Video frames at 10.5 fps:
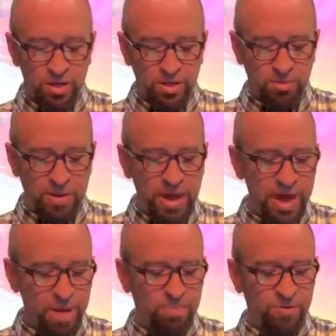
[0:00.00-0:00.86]
They'll be
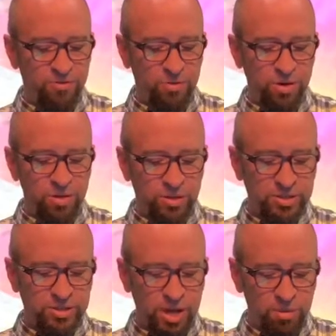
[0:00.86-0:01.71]
happy for you. They'll
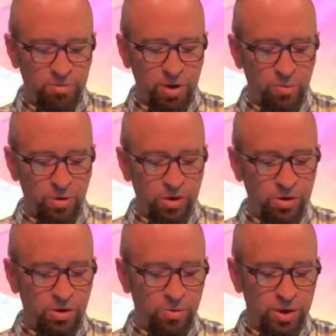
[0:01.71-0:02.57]
celebrate where you're
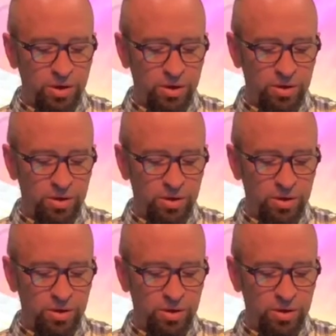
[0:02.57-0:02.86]
going.